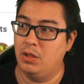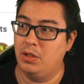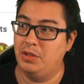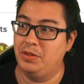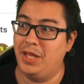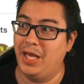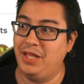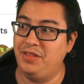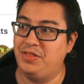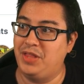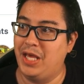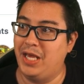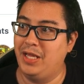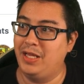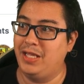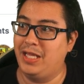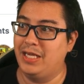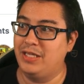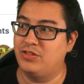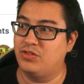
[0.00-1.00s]
that
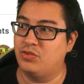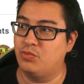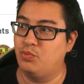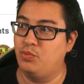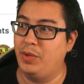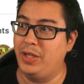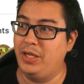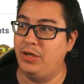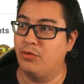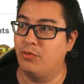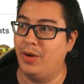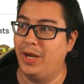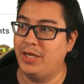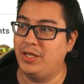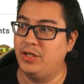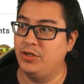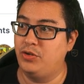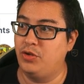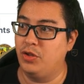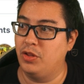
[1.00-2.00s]
then gets
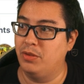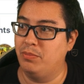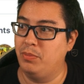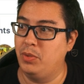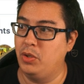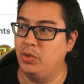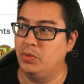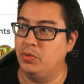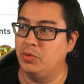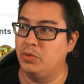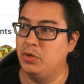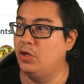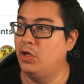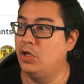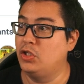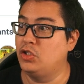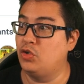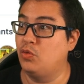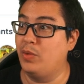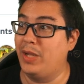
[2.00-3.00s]
redirected to the move.
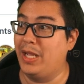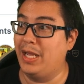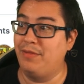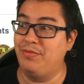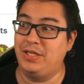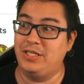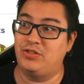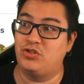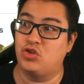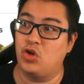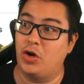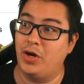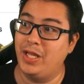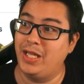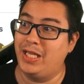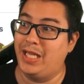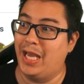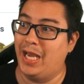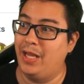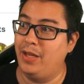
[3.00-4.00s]
So we have the
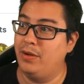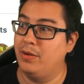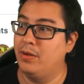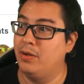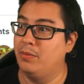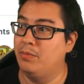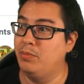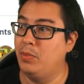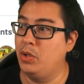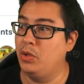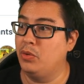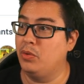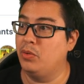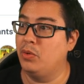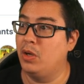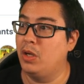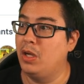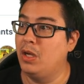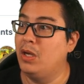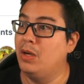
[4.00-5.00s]
started get move,
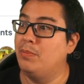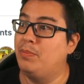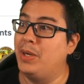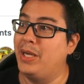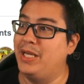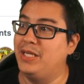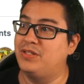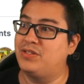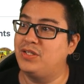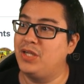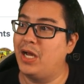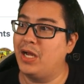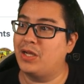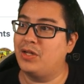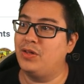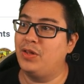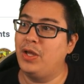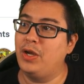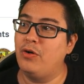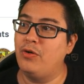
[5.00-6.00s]
but it's not
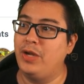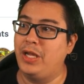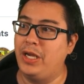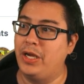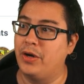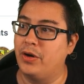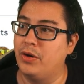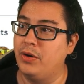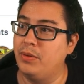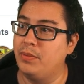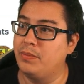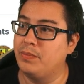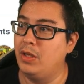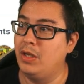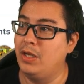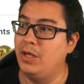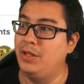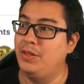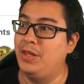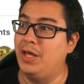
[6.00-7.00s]
clear here
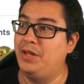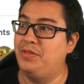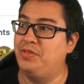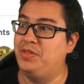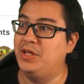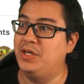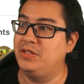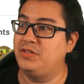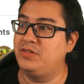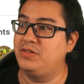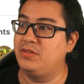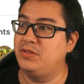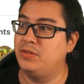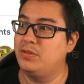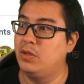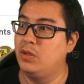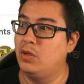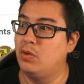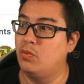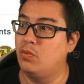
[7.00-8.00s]
that this
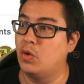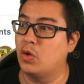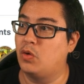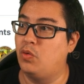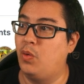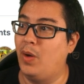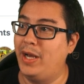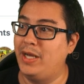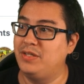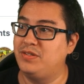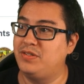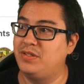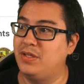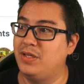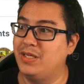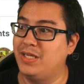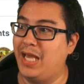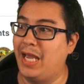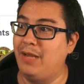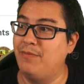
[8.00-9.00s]
request
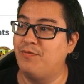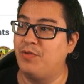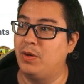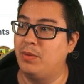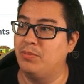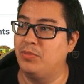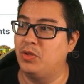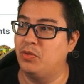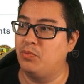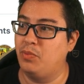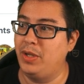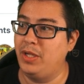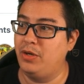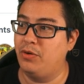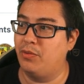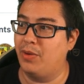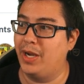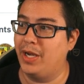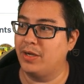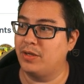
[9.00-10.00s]
came from the
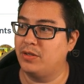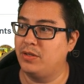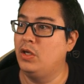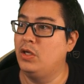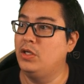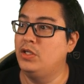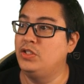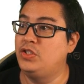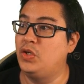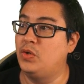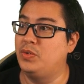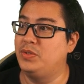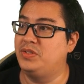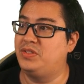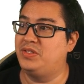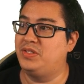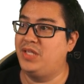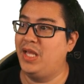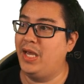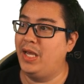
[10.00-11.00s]
redirect. So
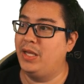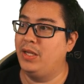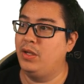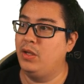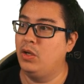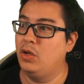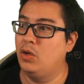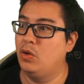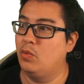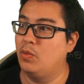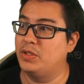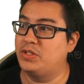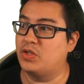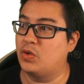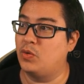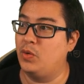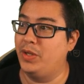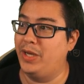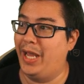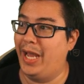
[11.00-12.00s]
instead, what's
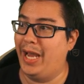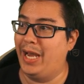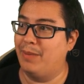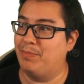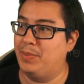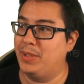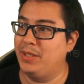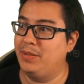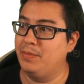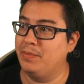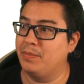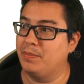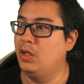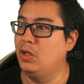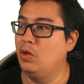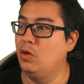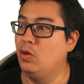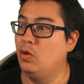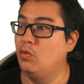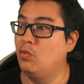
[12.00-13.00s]
going to happen
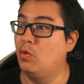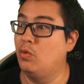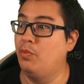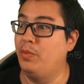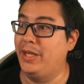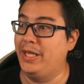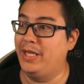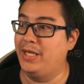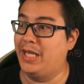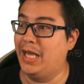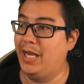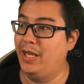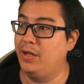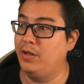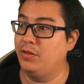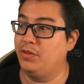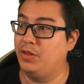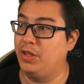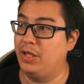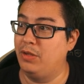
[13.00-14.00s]
when we get
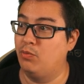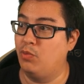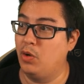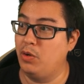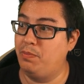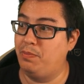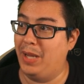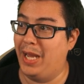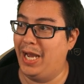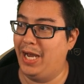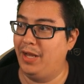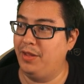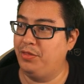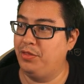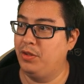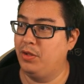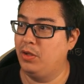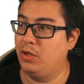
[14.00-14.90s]
the root path,